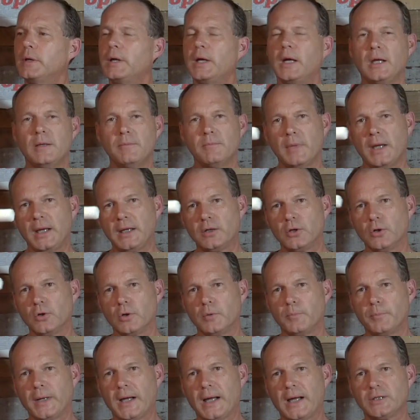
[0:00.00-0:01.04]
and make
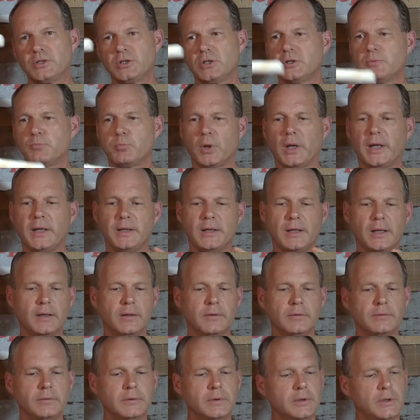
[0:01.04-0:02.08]
your patches blend
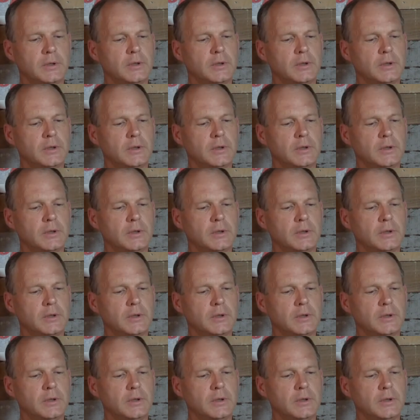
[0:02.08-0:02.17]
in